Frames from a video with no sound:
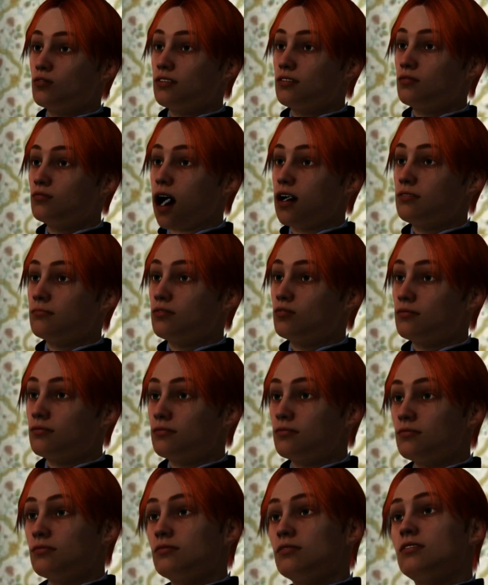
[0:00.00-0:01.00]
you I'll do
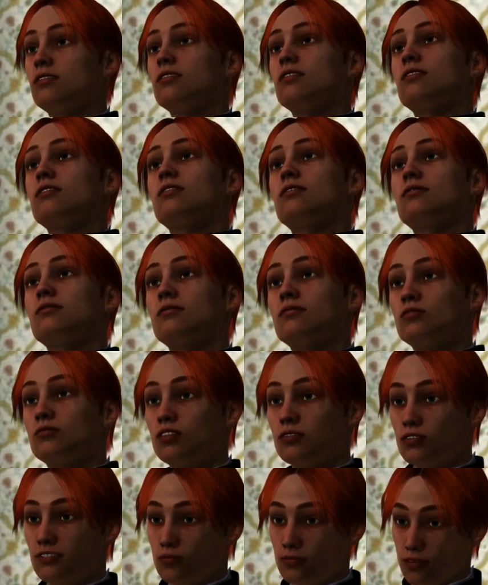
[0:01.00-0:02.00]
it, even if
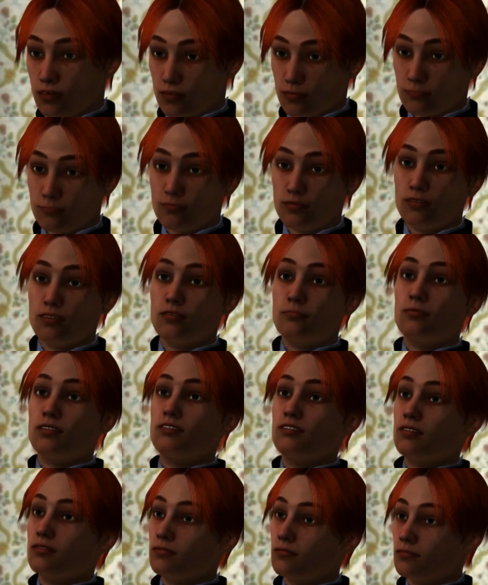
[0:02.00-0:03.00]
it's a terrible
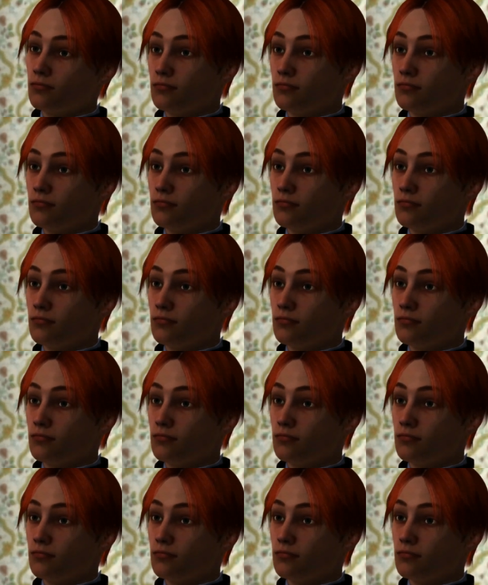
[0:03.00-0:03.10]
embassy.